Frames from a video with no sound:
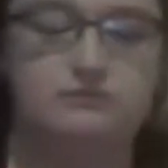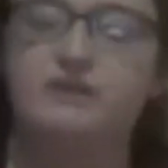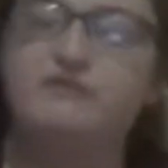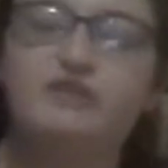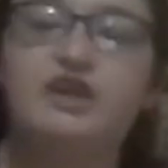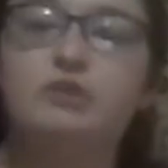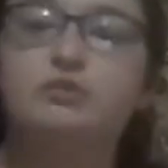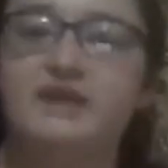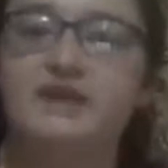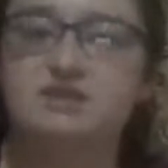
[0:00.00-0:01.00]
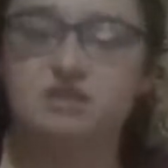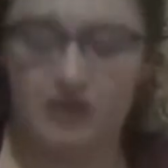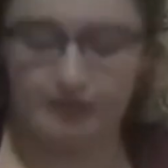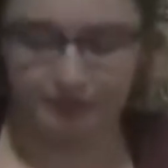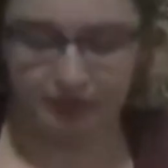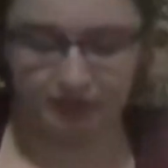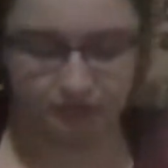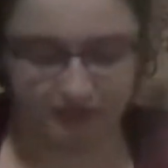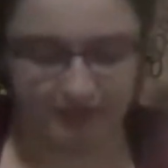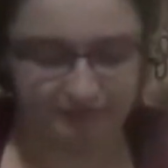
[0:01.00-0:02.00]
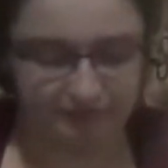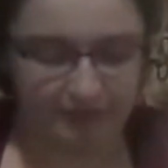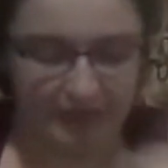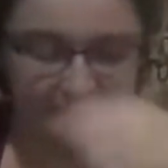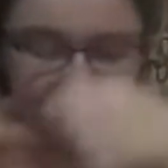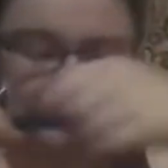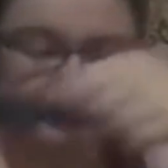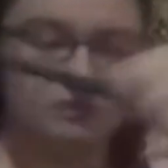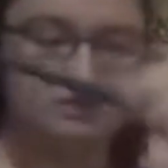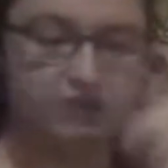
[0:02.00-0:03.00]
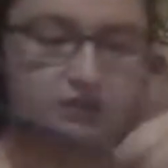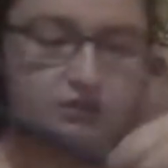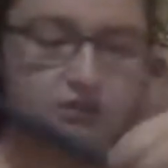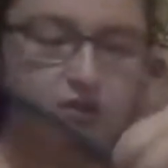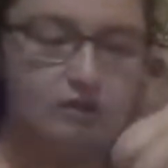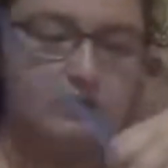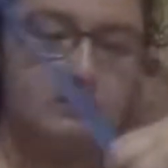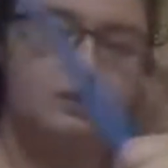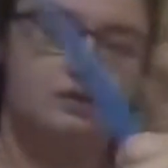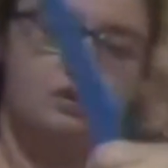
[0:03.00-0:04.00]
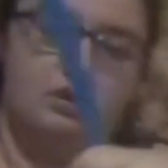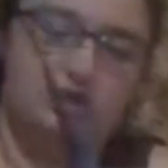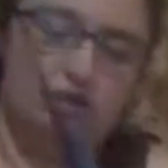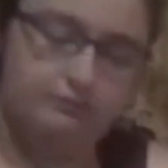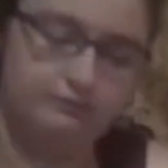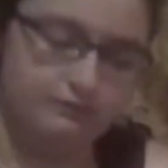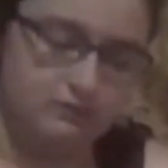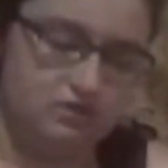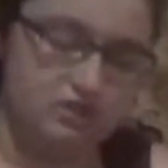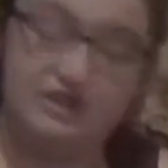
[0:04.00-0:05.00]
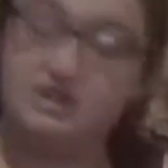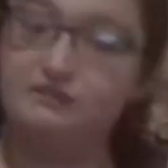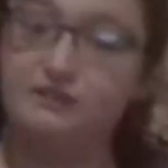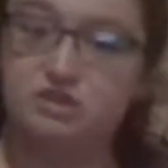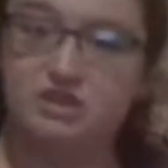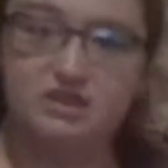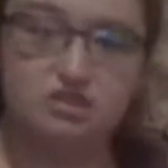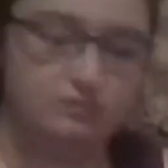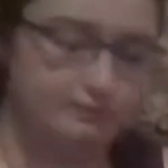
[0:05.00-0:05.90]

unique to the company that I've kind of been noticing. So that's our first leash.